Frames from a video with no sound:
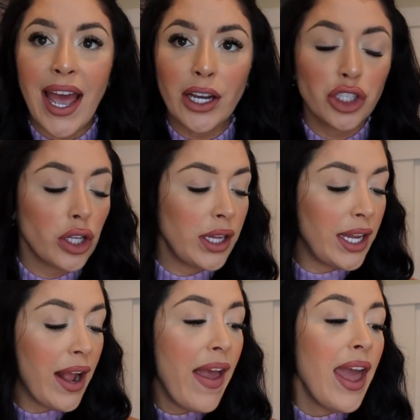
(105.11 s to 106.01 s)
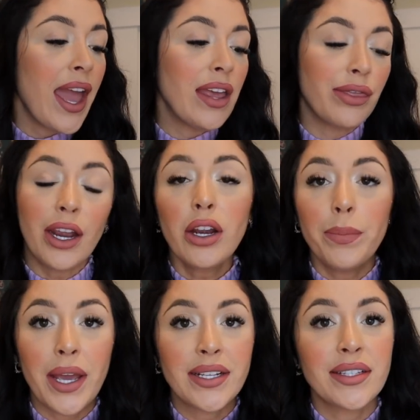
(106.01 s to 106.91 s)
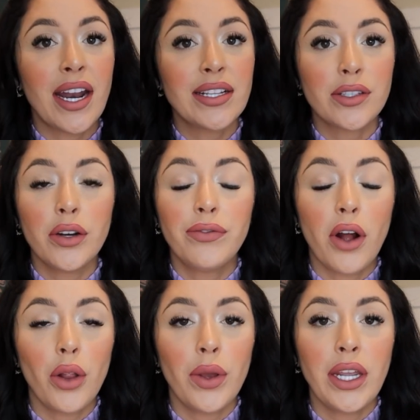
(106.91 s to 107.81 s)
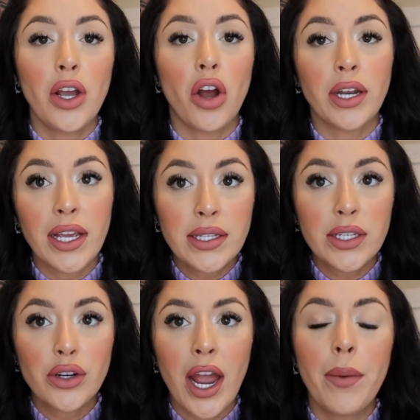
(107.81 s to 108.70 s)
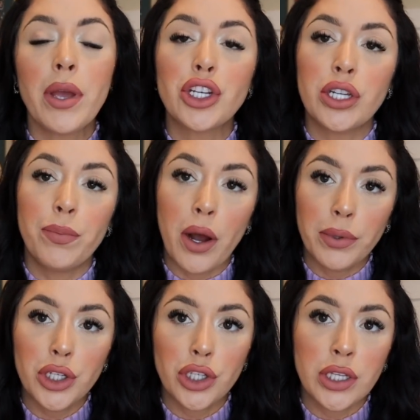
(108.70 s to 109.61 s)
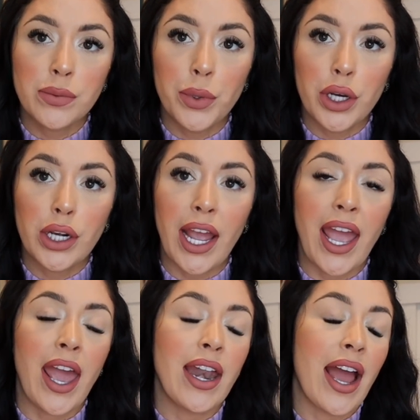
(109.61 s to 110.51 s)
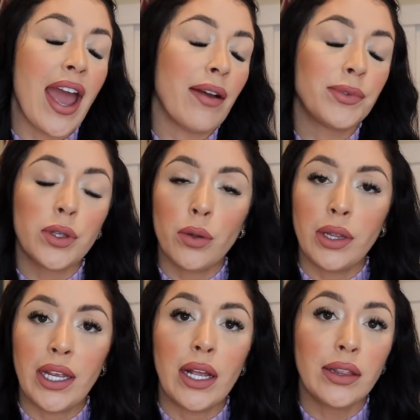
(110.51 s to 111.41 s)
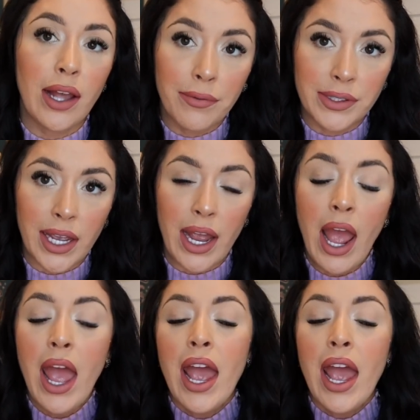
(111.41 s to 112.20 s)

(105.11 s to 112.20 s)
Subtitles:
actually a therapist that I started following on Instagram. She published this book and I absolutely loved it.